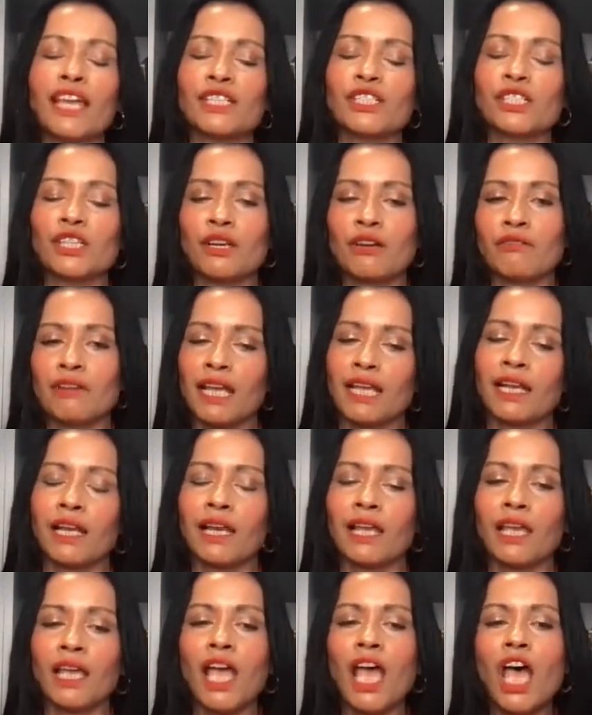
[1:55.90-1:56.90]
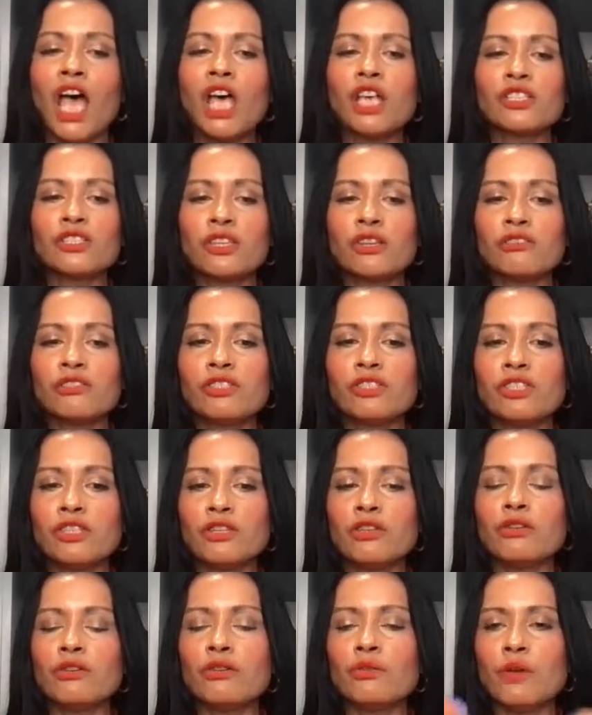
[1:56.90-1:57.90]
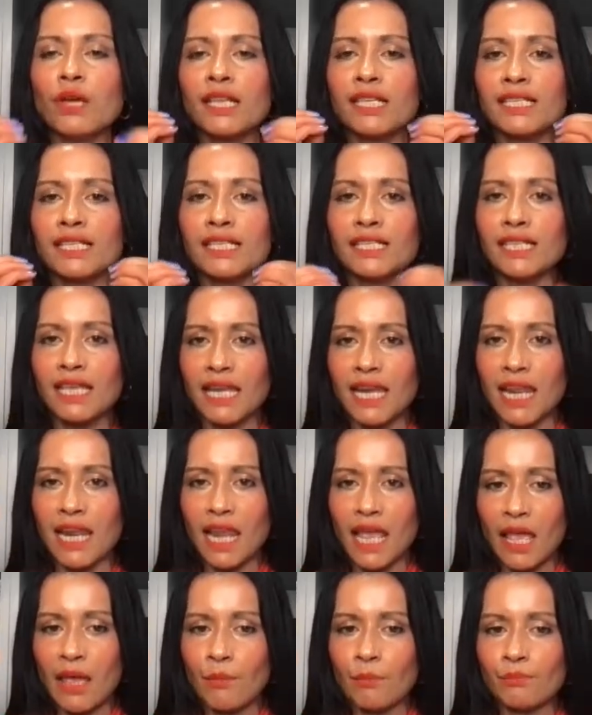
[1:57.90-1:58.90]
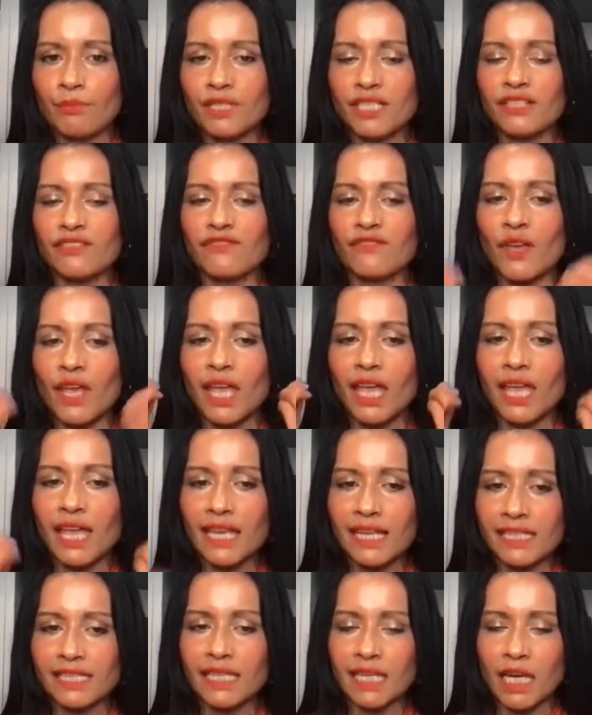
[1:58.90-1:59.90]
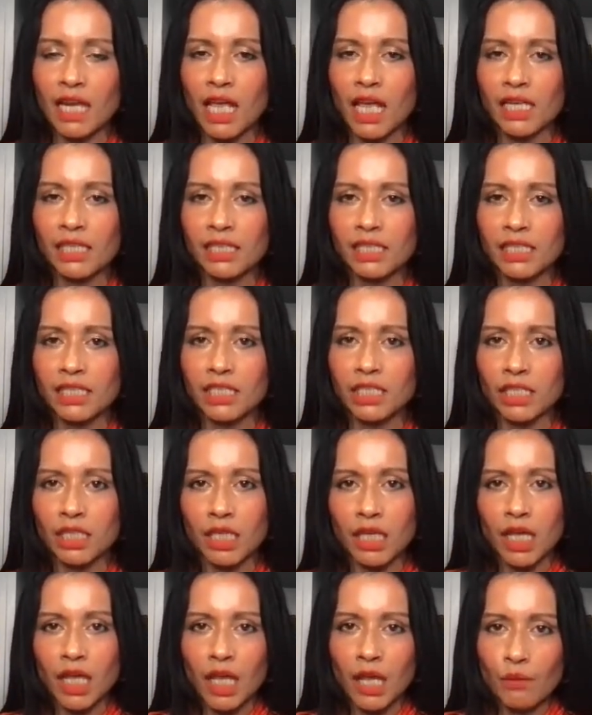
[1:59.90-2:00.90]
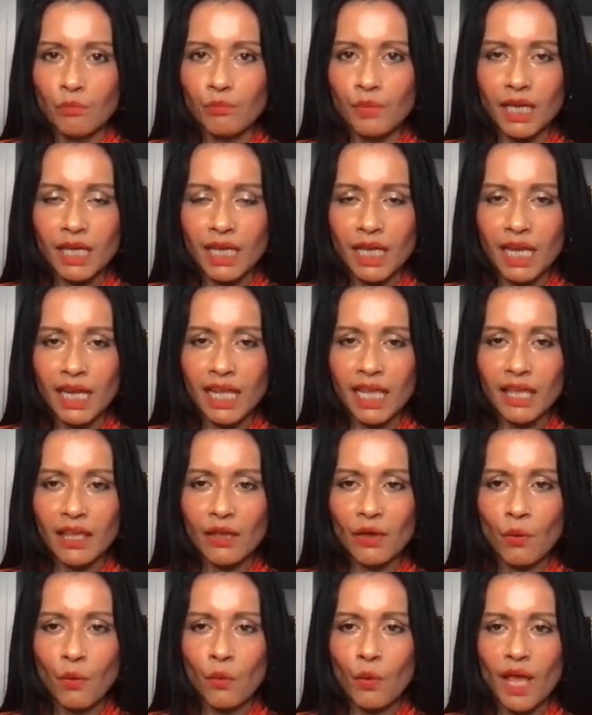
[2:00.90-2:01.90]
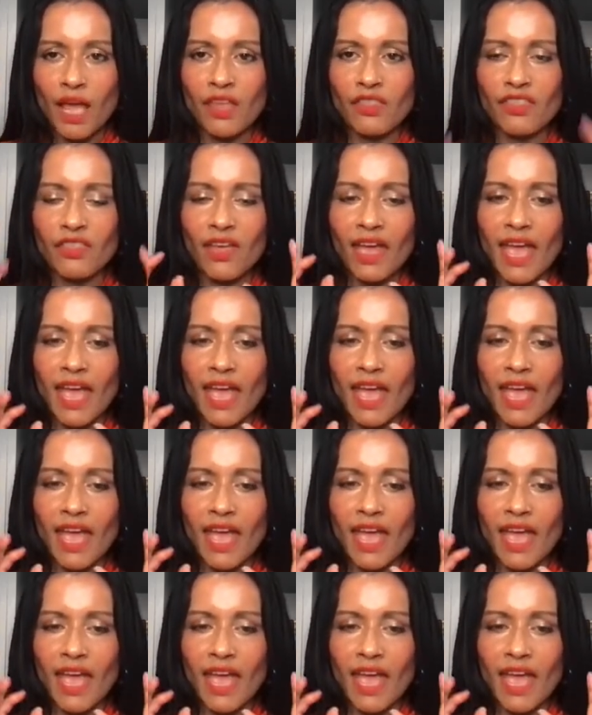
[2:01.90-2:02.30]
correctly. So 2 synonyms for indolent beginning with